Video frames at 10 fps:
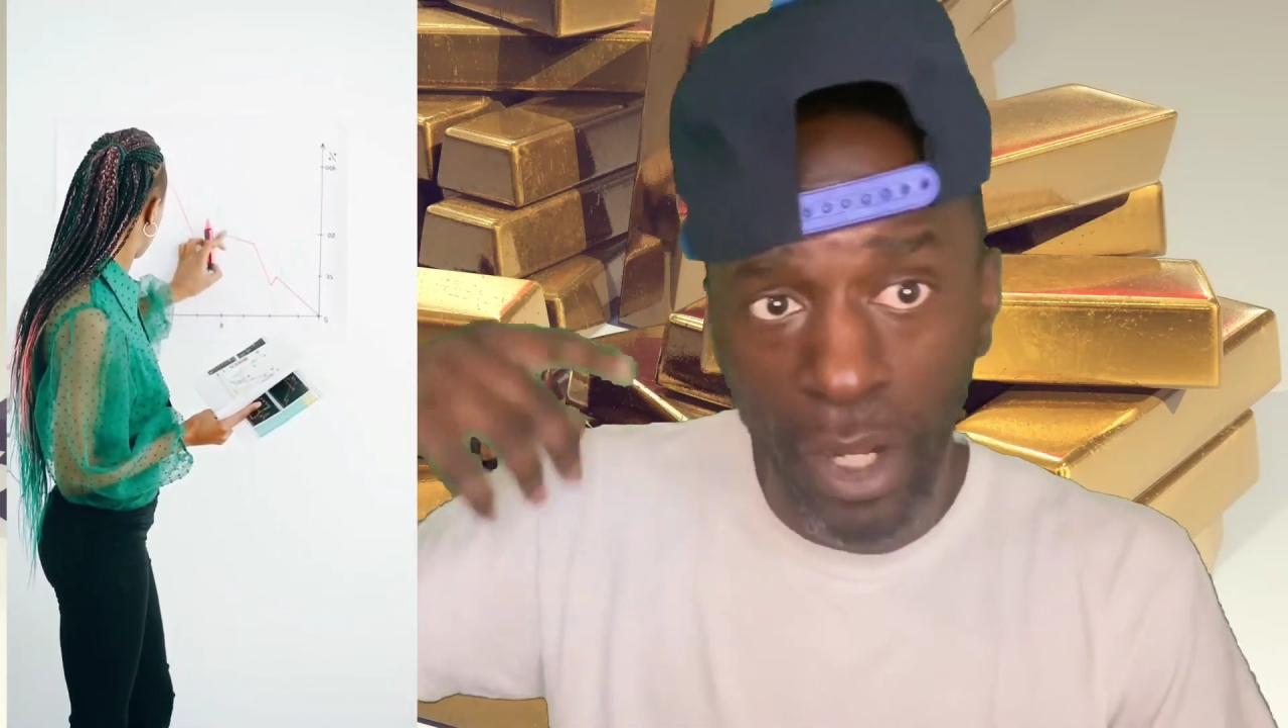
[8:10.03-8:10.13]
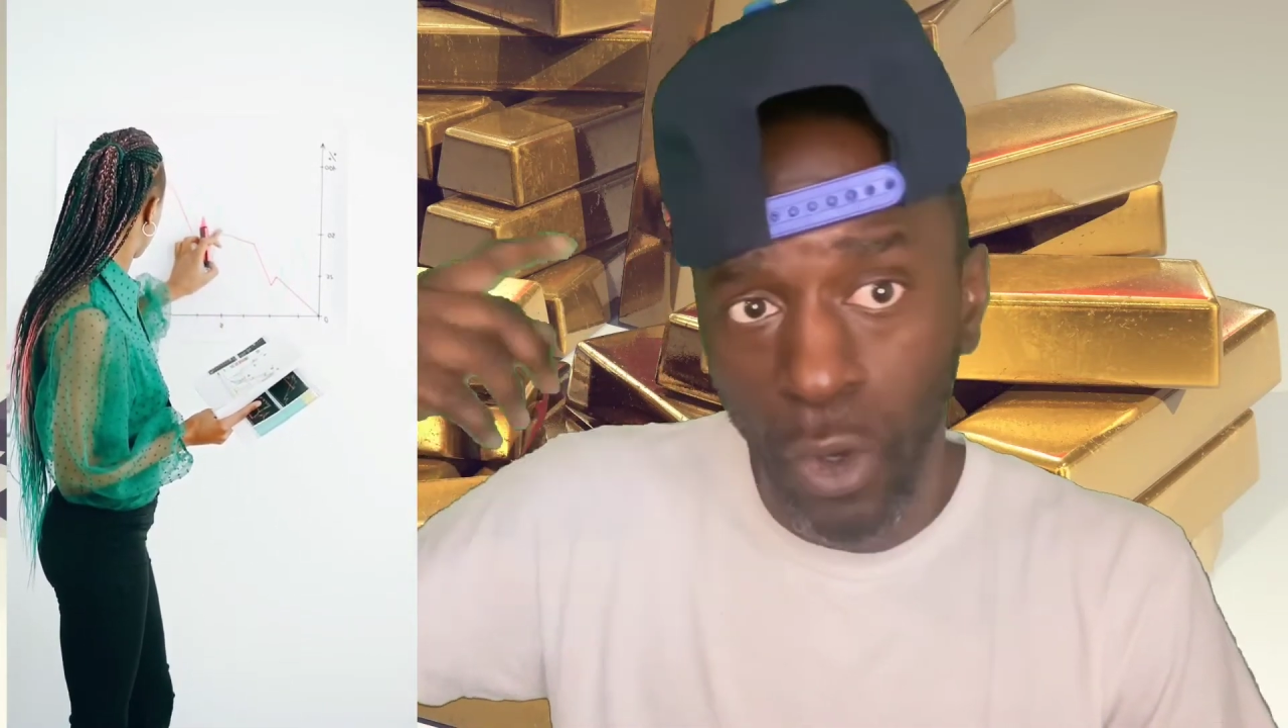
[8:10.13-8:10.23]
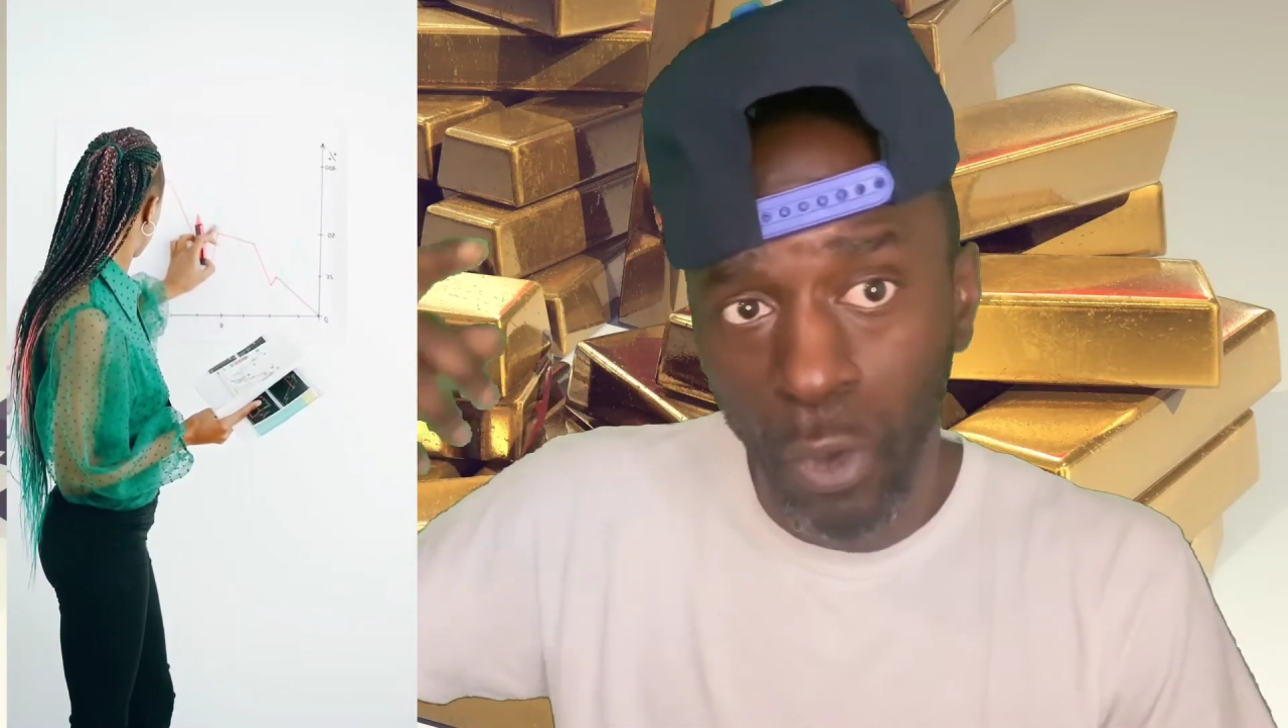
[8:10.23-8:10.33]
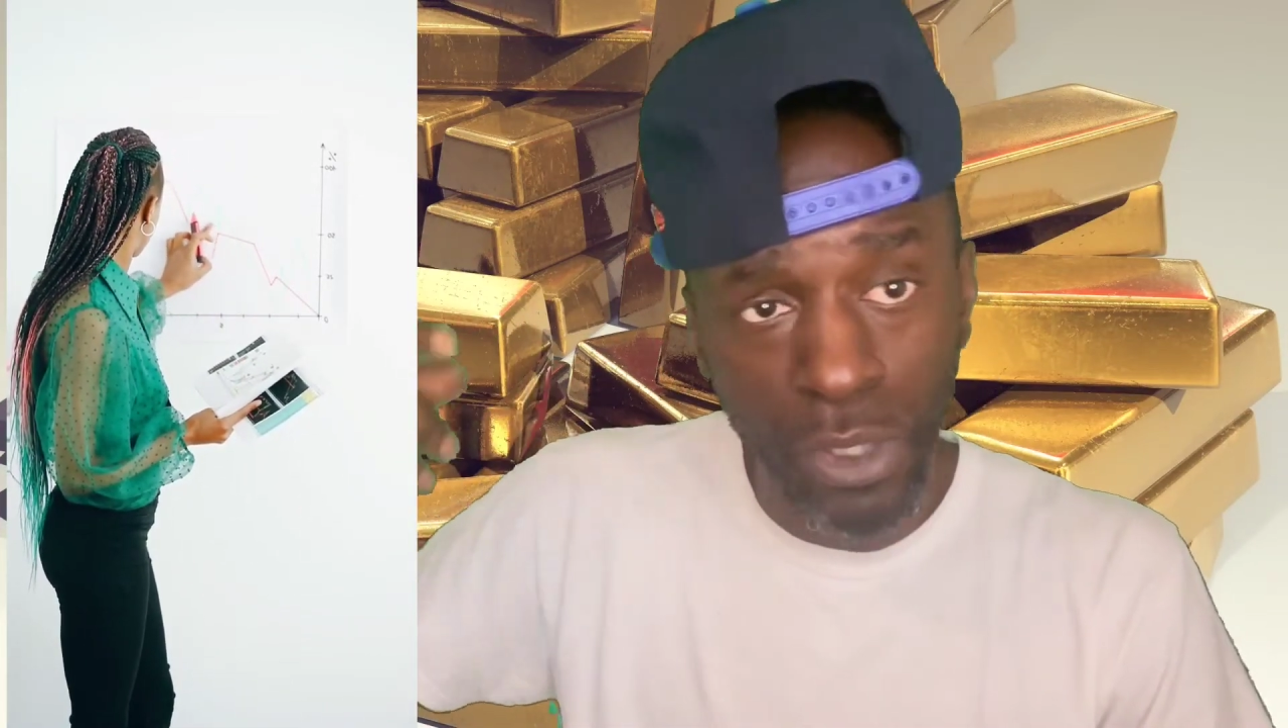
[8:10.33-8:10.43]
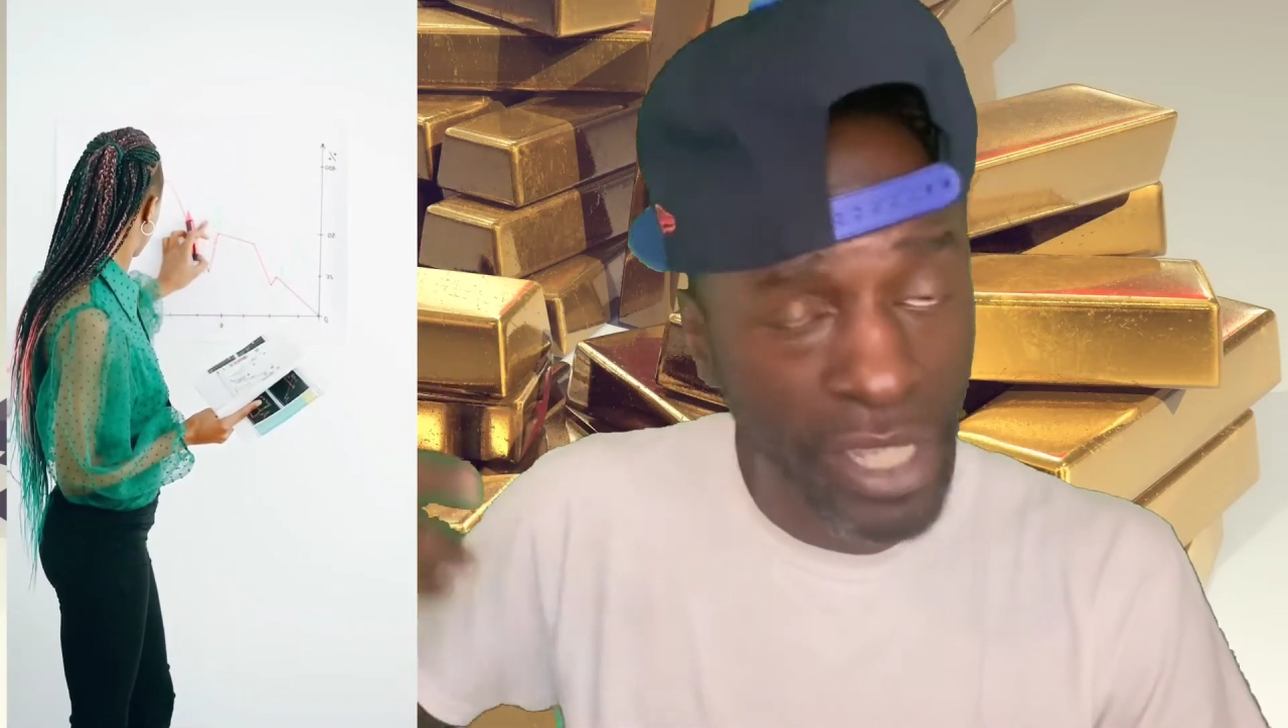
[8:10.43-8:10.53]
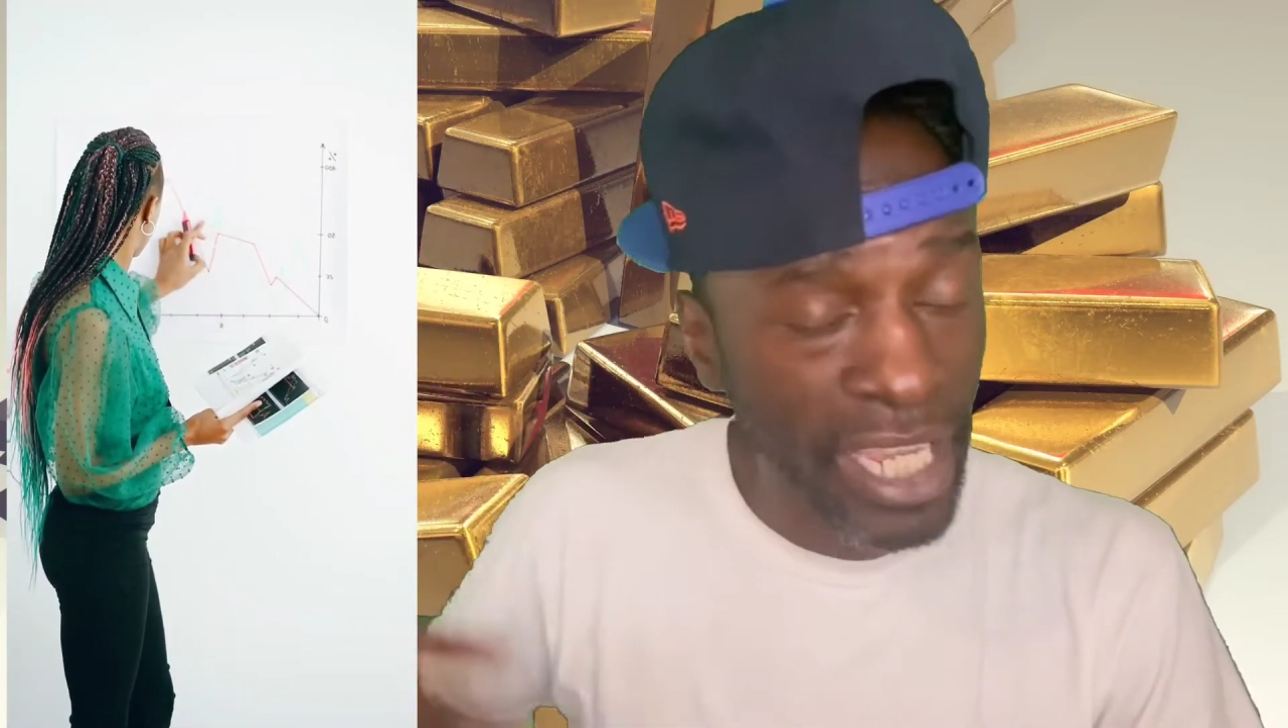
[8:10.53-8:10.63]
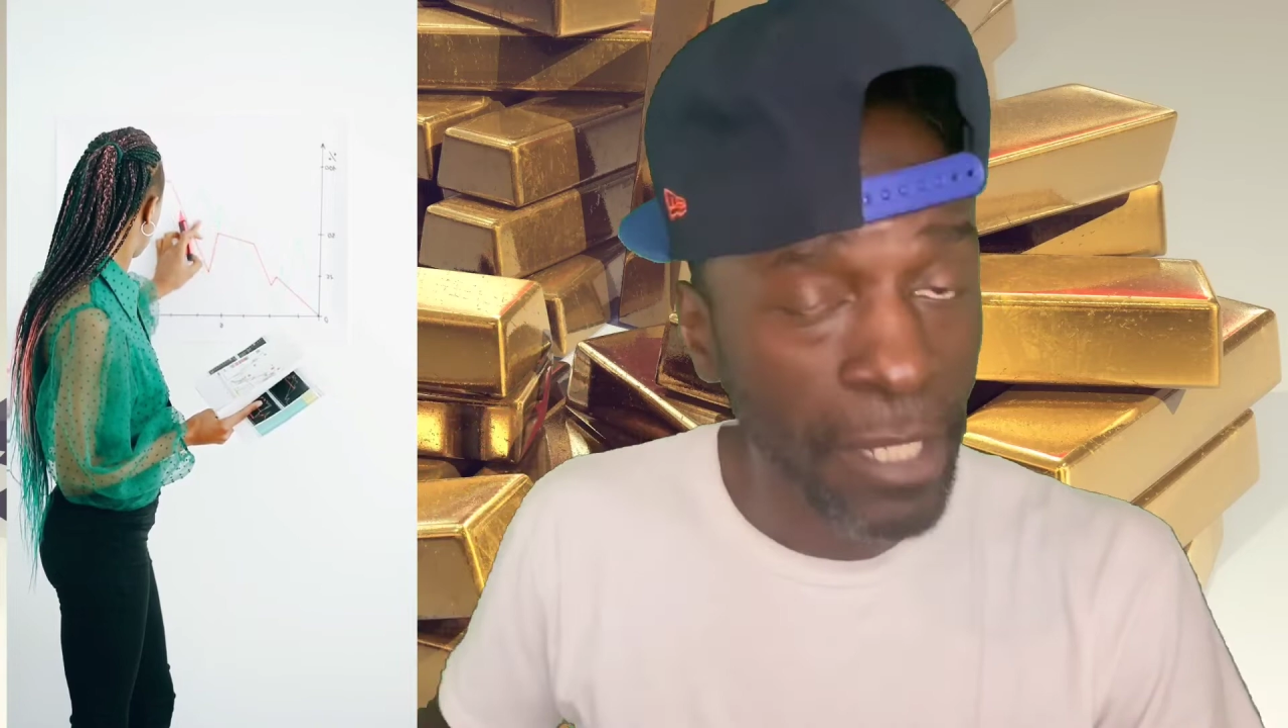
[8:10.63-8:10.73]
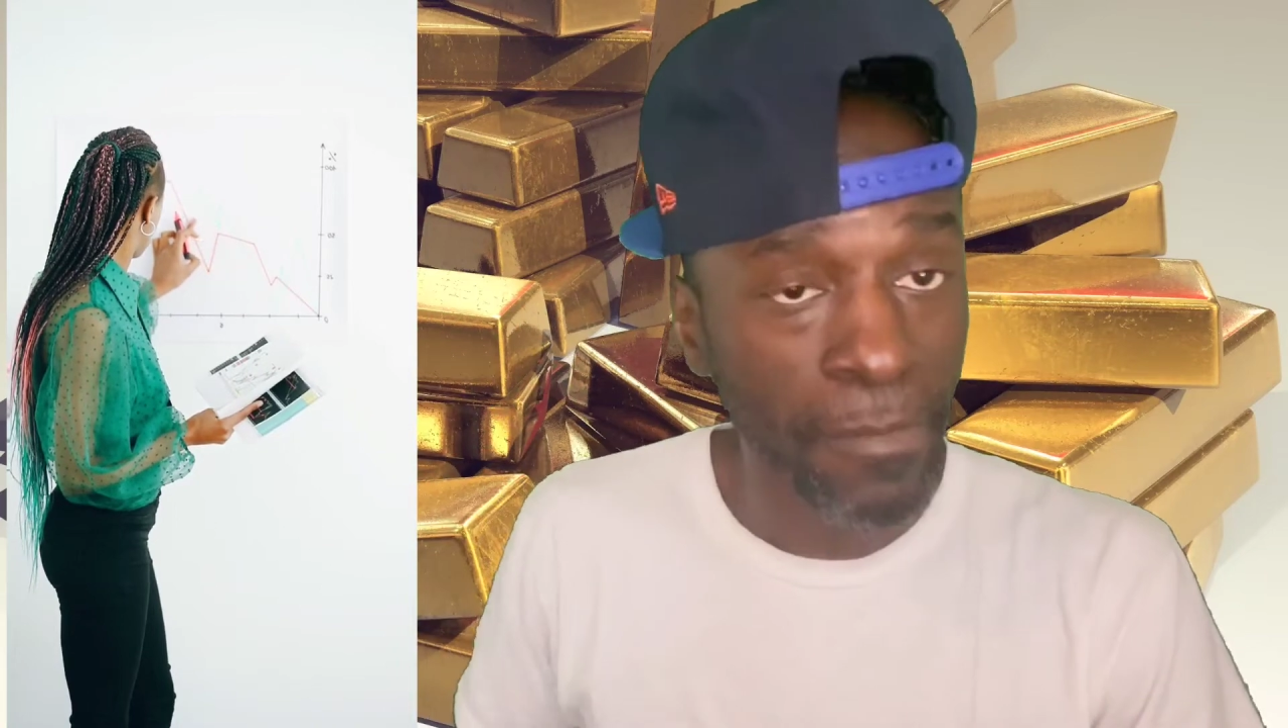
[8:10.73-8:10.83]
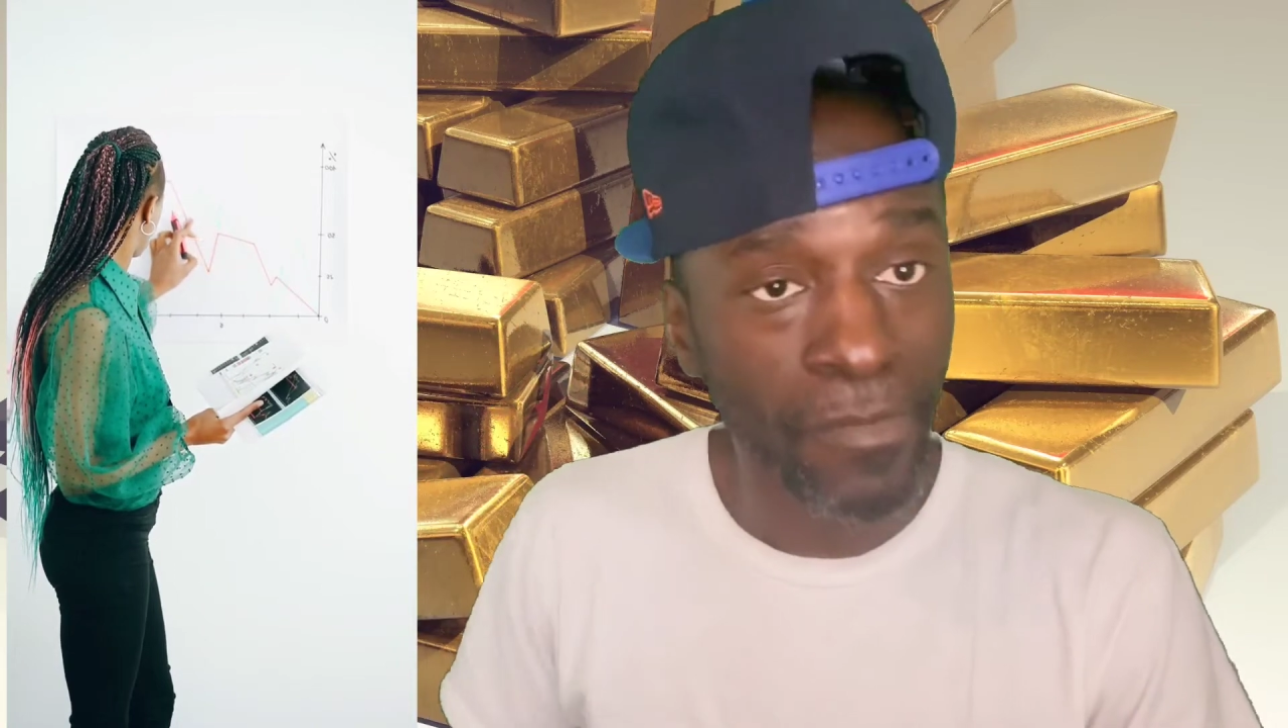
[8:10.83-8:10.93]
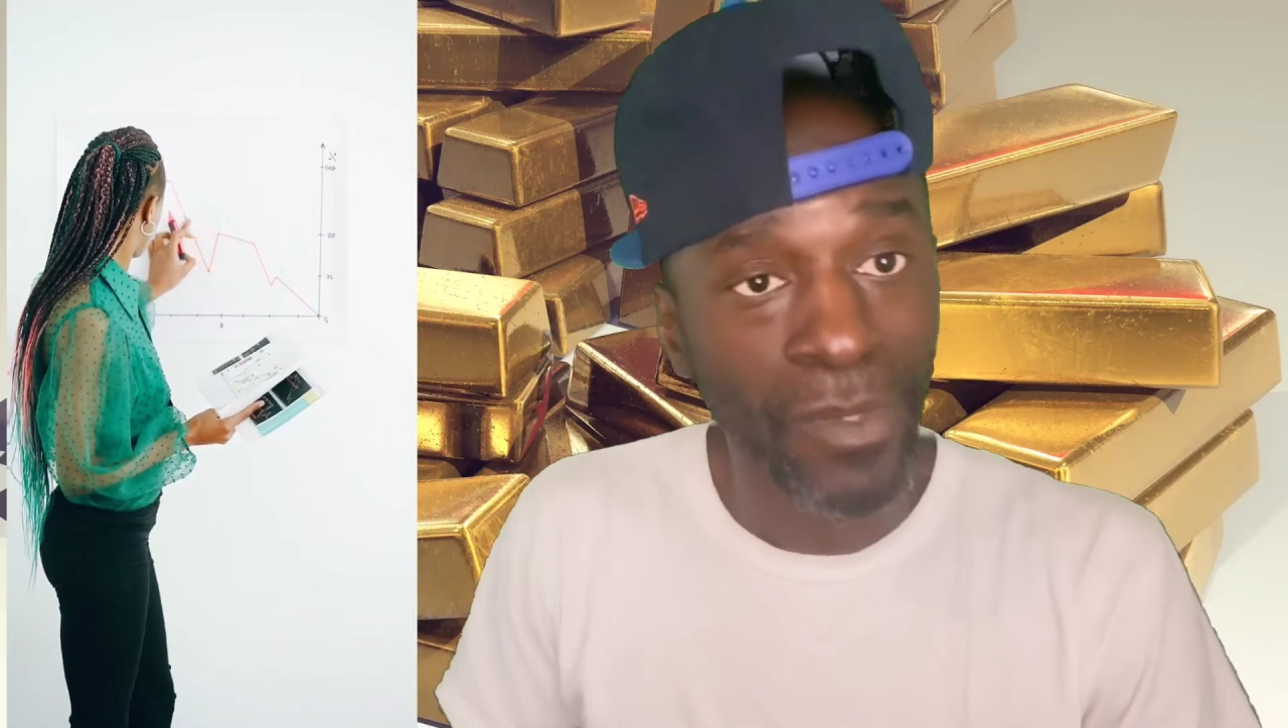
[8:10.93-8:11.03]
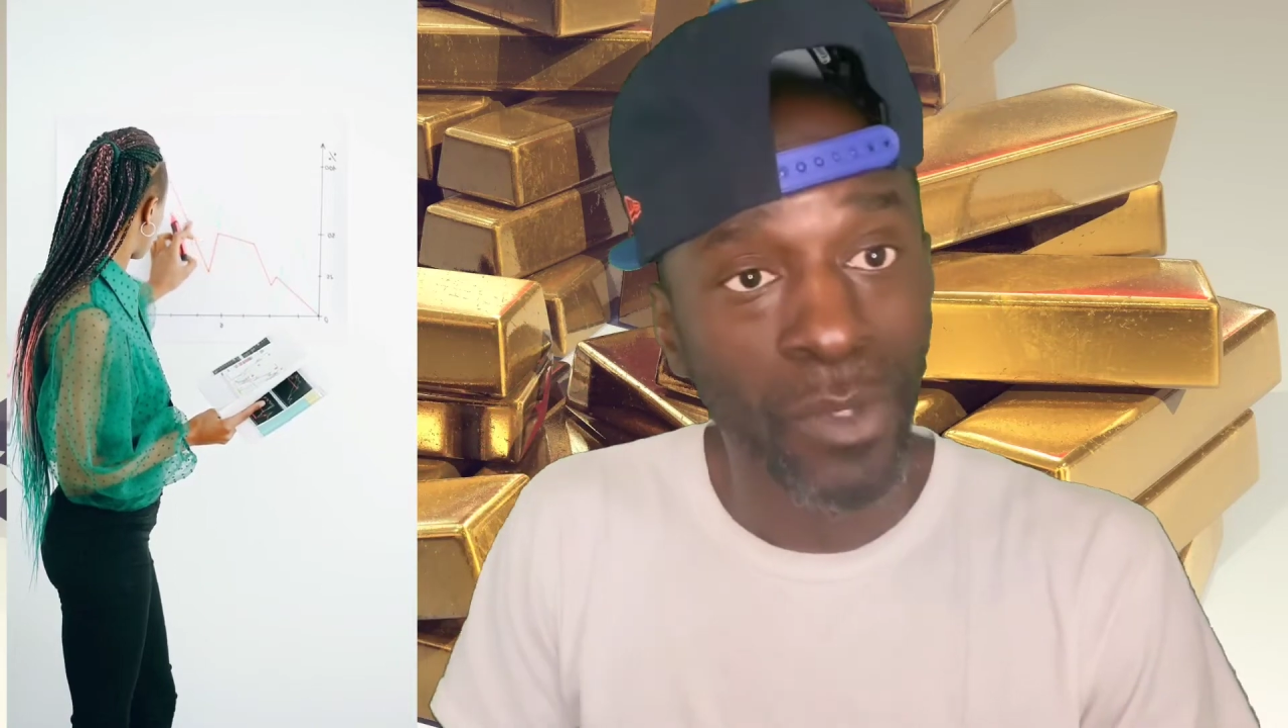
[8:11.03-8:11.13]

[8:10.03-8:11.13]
in a whole scheme